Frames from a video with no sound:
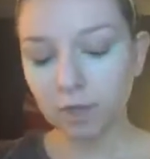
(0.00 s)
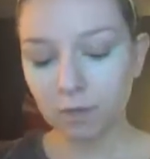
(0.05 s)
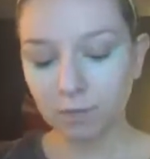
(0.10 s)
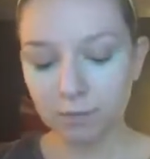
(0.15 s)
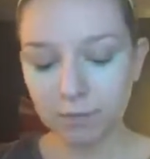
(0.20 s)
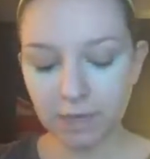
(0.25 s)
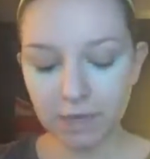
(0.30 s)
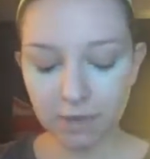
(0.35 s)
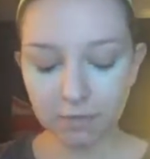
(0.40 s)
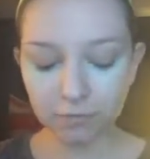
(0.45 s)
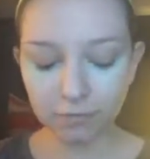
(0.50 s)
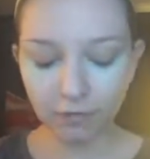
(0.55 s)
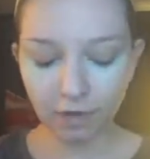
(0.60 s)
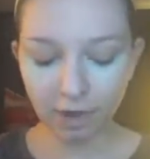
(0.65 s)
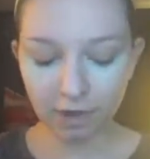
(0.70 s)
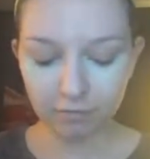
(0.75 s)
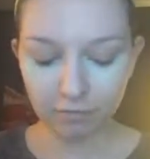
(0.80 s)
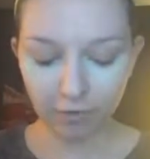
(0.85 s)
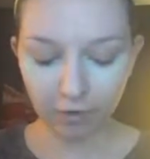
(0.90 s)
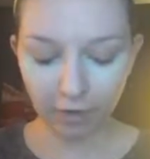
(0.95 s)
Makeup
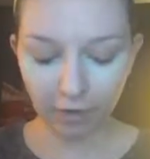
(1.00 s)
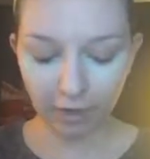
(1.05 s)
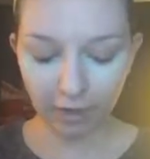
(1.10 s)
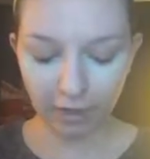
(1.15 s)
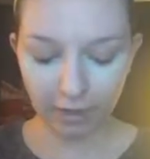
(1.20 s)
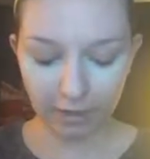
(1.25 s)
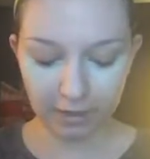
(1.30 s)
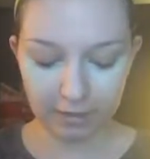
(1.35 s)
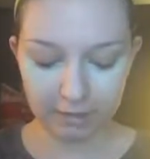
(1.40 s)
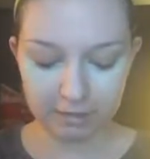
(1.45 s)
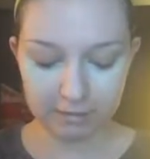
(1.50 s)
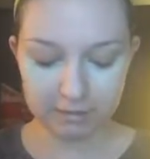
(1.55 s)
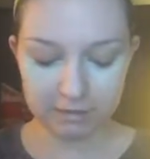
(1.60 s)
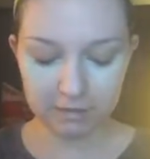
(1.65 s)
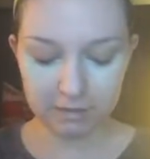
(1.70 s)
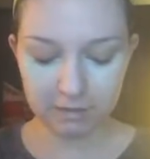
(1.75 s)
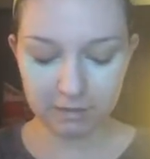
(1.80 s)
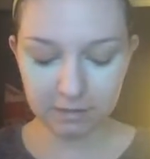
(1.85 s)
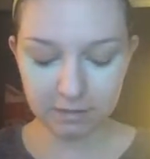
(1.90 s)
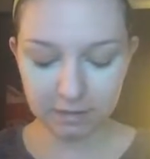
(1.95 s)
Forever has
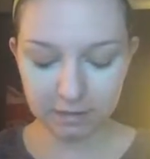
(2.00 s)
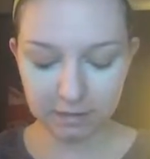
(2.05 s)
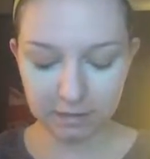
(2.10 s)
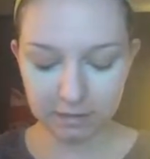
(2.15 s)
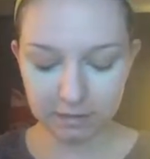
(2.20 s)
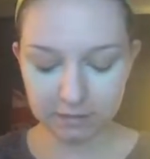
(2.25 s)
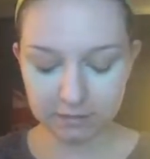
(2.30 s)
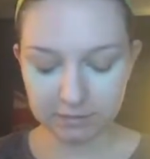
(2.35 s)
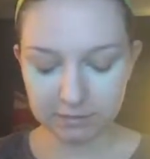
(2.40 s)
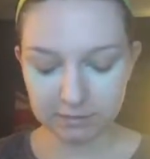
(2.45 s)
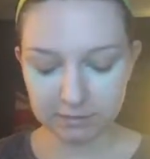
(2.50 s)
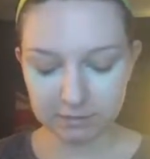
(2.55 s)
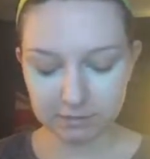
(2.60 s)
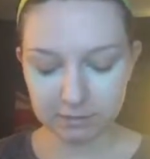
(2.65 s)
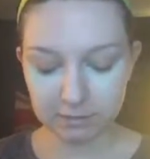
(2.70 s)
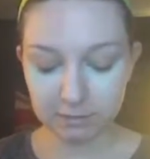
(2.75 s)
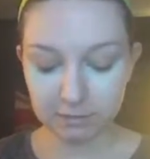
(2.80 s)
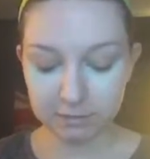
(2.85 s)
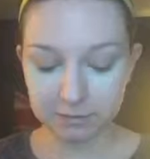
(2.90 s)
these, let's see,